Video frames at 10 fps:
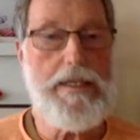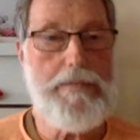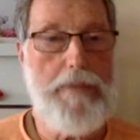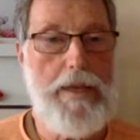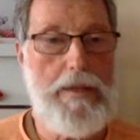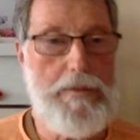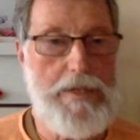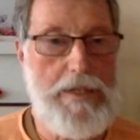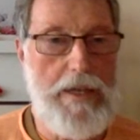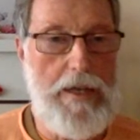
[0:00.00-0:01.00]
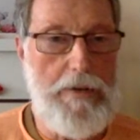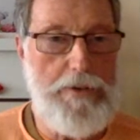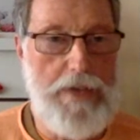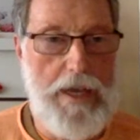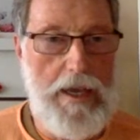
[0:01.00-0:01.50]
make the mistake of
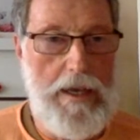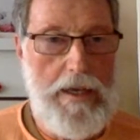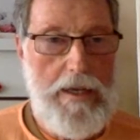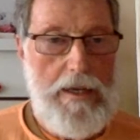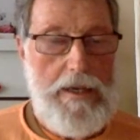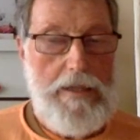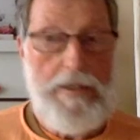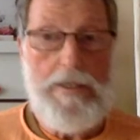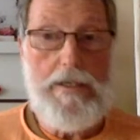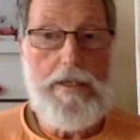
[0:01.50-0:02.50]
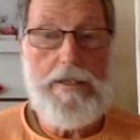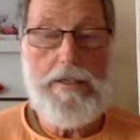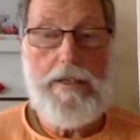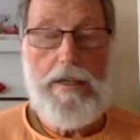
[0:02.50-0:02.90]
saying, this is